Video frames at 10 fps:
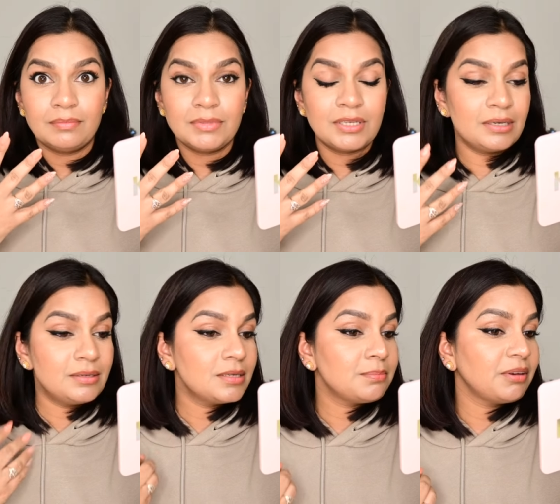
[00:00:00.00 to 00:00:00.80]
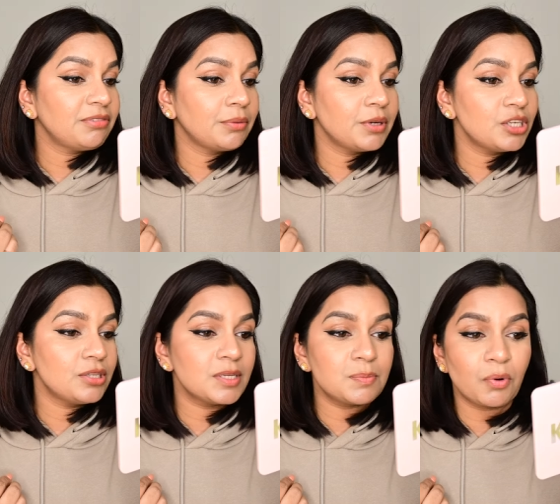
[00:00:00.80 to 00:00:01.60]
did my
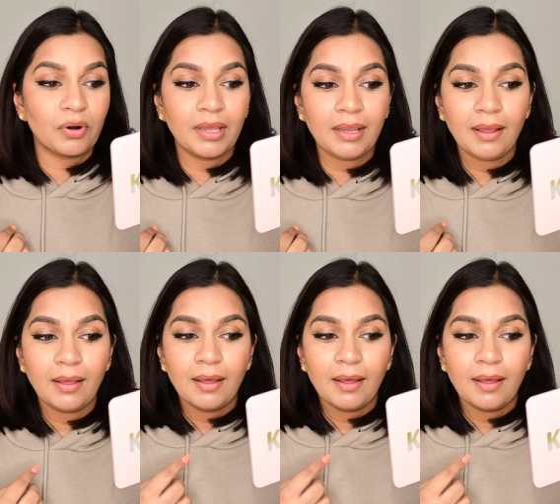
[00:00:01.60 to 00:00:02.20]
foundation this morning.